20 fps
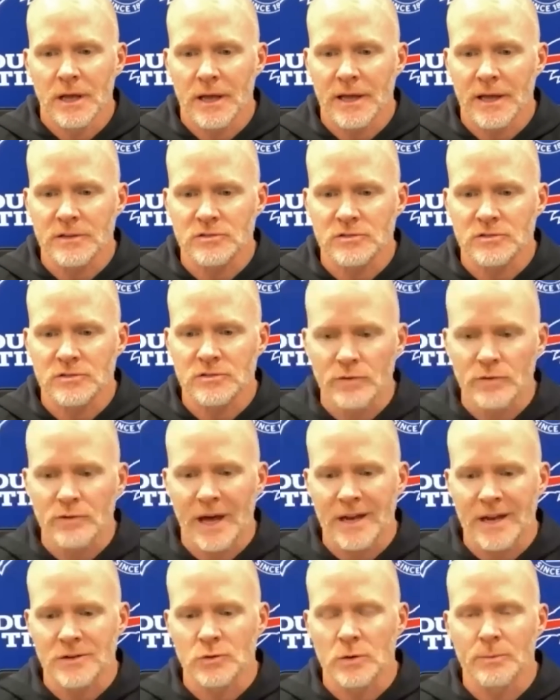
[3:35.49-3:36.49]
and so we've
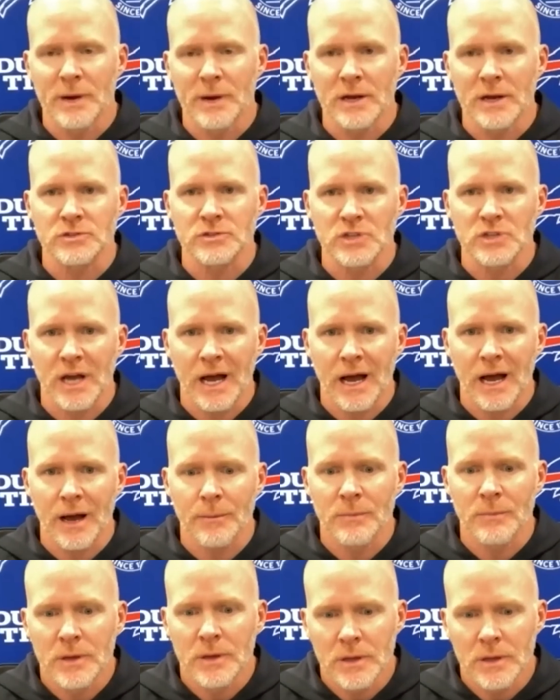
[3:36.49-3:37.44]
got to do a better job